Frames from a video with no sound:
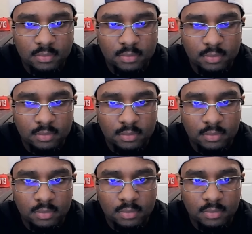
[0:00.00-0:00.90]

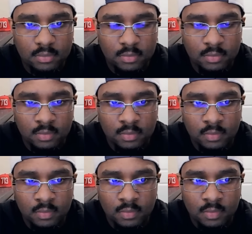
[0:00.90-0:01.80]

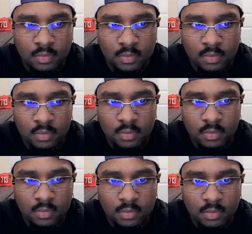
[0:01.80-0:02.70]

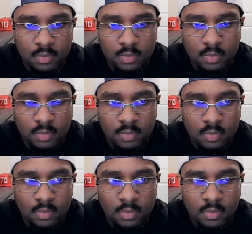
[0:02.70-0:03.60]

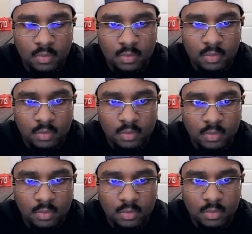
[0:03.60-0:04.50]

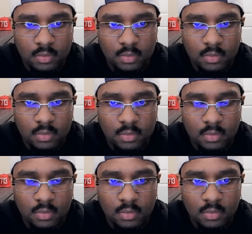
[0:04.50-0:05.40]

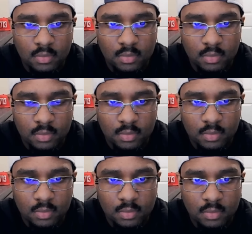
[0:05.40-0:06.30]

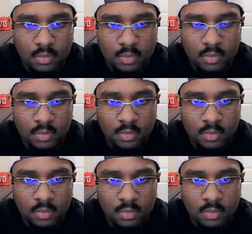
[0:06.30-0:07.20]

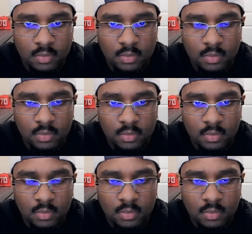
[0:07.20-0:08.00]
The person shown says nothing.